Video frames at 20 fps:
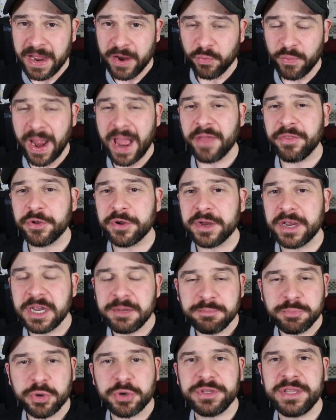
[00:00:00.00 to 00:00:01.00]
Rather,
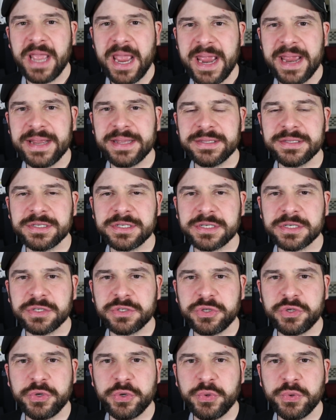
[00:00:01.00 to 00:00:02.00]
it pertains
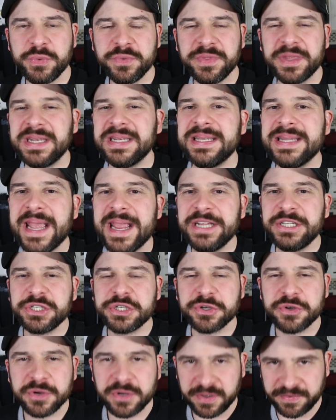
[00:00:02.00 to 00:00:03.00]
to the
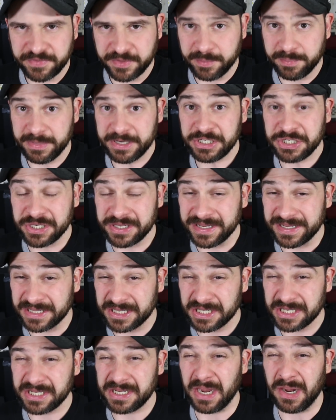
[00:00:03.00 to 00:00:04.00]
nature of the mission
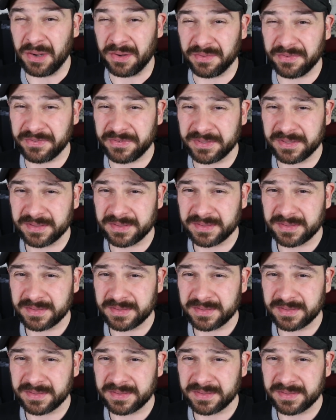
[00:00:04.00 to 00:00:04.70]
itself.